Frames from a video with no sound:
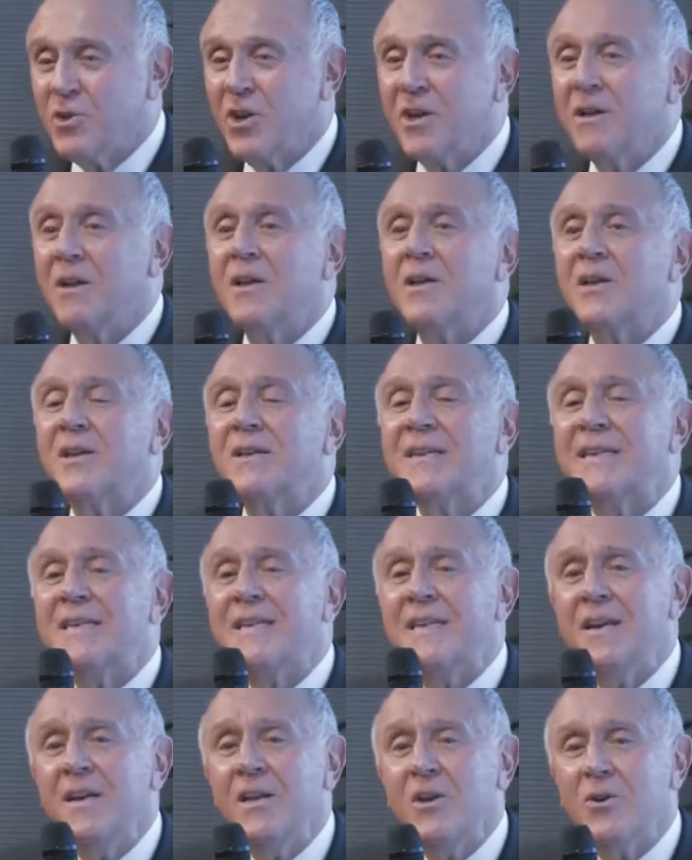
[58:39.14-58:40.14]
change,
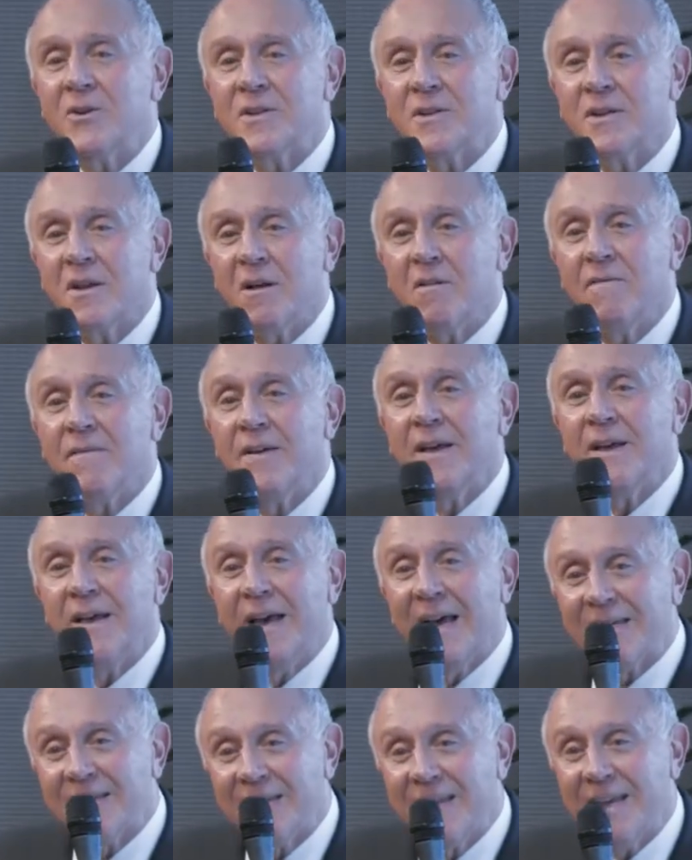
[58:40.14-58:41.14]
consider yourself
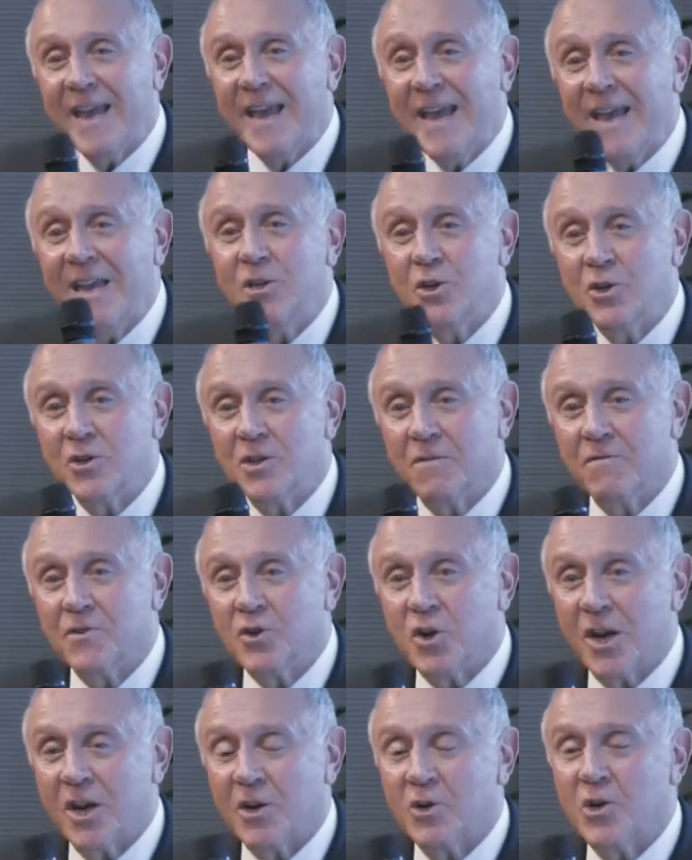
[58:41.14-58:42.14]
as the agent of
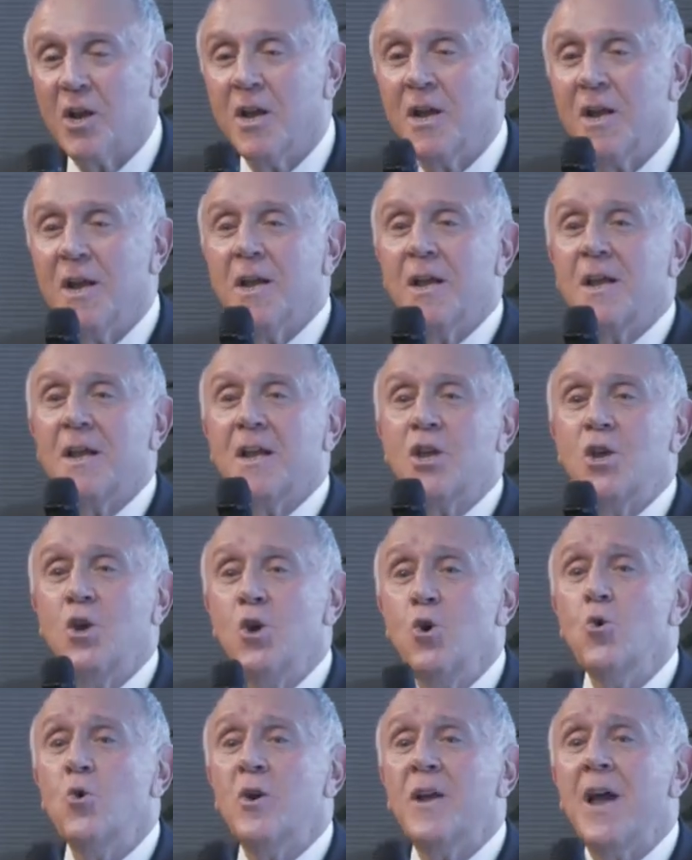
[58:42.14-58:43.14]
change,
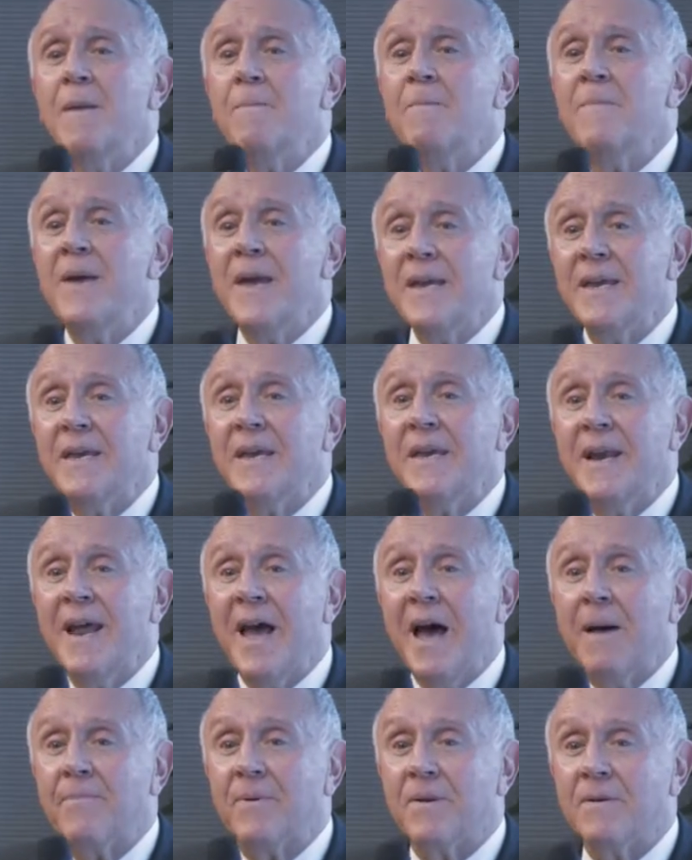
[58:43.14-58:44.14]
you can make it
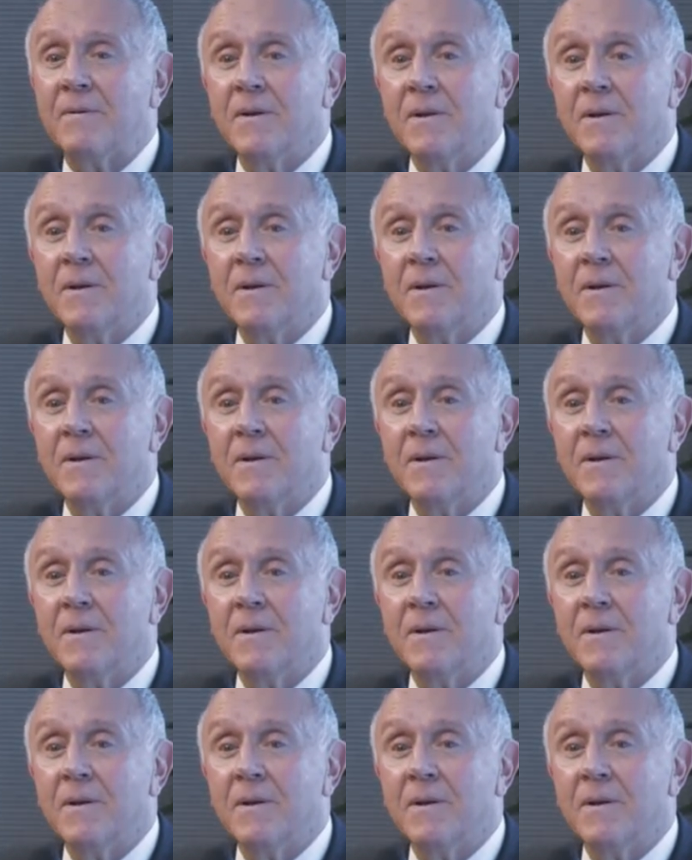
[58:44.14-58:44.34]
happen.